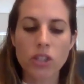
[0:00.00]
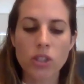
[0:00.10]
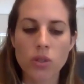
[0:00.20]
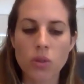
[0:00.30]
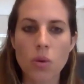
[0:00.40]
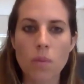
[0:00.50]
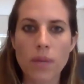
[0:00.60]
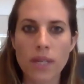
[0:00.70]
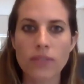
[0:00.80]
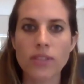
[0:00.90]
to your
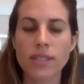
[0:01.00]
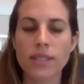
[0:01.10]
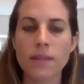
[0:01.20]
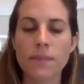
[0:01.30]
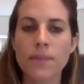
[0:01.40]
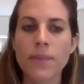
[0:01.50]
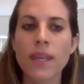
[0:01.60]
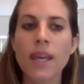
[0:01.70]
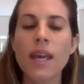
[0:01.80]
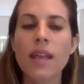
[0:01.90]
belief system.
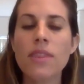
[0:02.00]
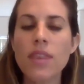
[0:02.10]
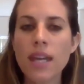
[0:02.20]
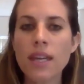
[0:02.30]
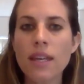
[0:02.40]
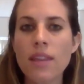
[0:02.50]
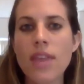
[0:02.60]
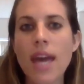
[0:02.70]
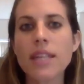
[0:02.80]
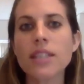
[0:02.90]
Then
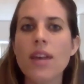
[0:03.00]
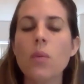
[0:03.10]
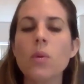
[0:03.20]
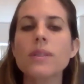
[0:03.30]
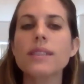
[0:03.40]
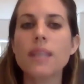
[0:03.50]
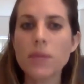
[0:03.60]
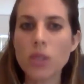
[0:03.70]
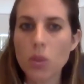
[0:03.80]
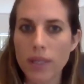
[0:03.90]
that will
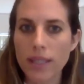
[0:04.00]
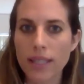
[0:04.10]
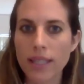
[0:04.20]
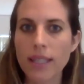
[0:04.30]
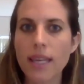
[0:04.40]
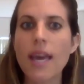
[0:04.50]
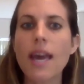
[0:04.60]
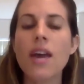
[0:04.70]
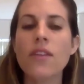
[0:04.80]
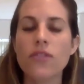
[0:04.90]
subsequently
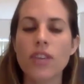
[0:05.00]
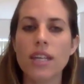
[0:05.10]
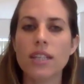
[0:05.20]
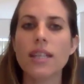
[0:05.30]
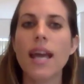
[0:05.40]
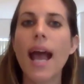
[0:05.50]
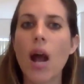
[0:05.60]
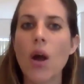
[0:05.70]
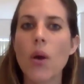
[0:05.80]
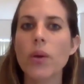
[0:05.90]
affect
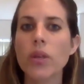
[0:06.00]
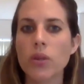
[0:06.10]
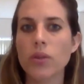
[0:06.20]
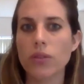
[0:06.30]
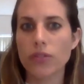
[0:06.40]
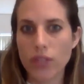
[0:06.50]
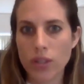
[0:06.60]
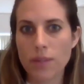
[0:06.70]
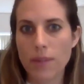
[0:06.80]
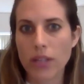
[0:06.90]
how you
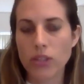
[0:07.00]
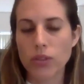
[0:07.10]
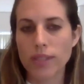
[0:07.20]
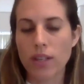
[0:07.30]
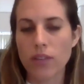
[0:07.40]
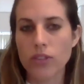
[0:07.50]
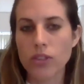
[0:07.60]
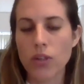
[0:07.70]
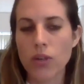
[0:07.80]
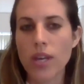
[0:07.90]
feel about yourself.
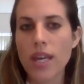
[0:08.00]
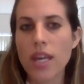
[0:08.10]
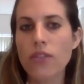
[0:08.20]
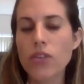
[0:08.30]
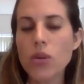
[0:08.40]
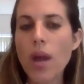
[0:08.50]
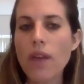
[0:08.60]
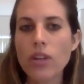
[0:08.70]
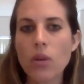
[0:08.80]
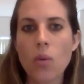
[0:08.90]
So if you're
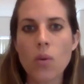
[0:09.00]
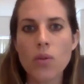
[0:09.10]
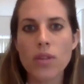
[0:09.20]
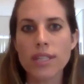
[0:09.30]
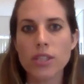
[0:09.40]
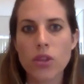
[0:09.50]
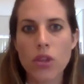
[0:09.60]
having all these